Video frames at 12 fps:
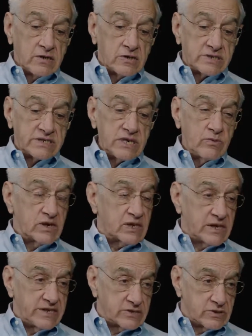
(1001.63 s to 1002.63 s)
to see what
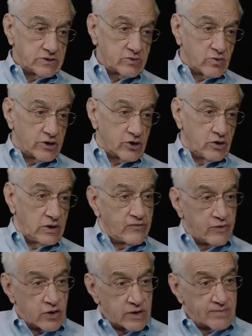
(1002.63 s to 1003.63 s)
lasers were good
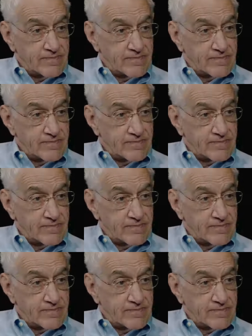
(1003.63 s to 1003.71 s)
for.